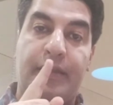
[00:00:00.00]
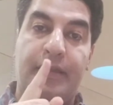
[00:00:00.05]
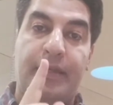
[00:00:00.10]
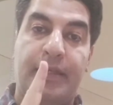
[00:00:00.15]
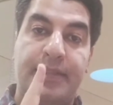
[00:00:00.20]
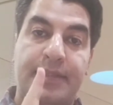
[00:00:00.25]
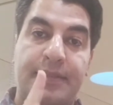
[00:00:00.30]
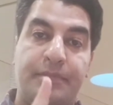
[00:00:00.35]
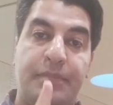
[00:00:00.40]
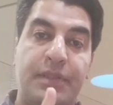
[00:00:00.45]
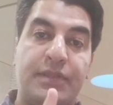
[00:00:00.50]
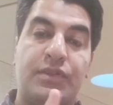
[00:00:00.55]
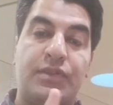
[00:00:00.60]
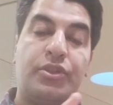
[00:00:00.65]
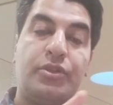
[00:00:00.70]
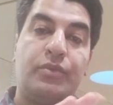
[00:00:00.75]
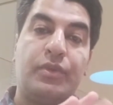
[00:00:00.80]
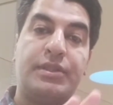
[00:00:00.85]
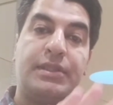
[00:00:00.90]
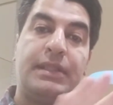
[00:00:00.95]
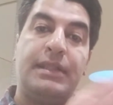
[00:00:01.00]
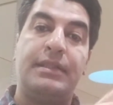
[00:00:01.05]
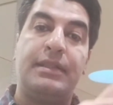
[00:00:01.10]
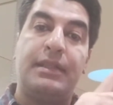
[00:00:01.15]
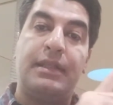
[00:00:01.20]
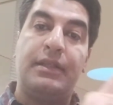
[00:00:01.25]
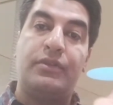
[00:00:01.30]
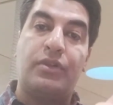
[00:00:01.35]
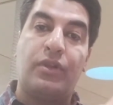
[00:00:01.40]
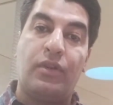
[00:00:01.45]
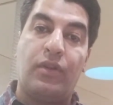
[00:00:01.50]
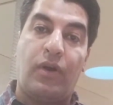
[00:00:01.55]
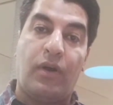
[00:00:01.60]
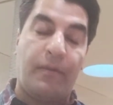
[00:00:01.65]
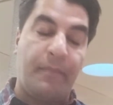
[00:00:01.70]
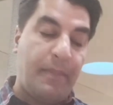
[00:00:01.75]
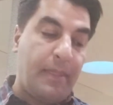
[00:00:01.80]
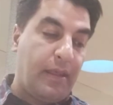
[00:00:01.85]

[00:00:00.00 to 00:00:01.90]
his mystery was hidden in the law,